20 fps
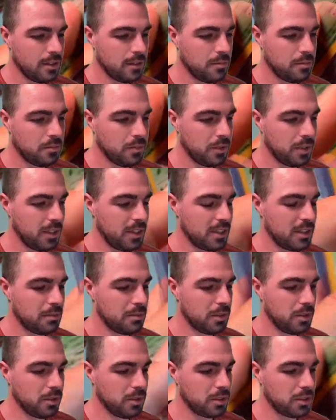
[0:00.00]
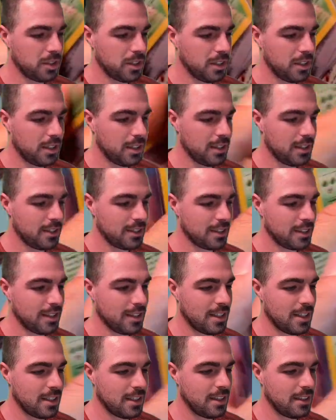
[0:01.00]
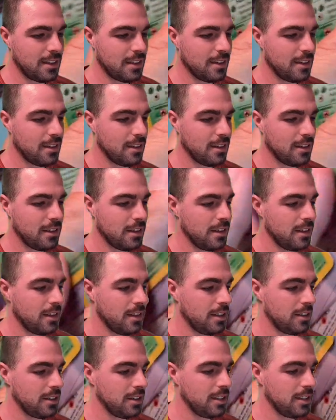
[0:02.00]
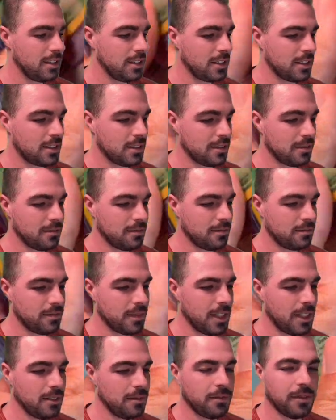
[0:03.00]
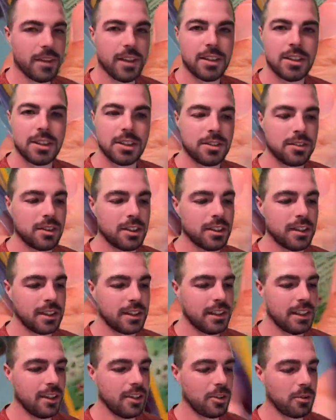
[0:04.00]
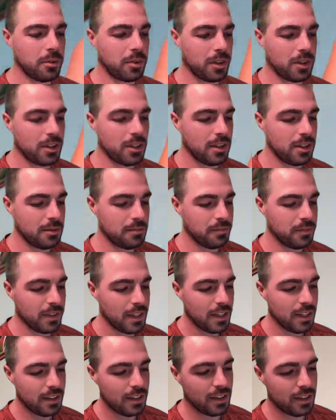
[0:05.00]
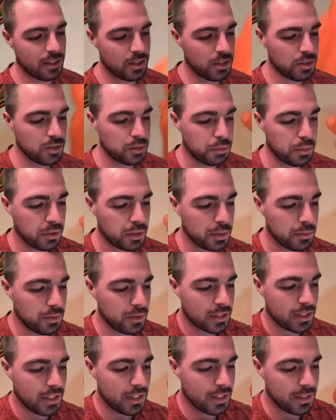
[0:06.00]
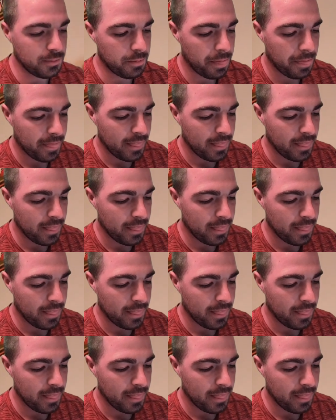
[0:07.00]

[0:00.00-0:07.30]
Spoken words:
Blaine's Moltres. Just really like the artwork on them. Not a huge Pokemon guy.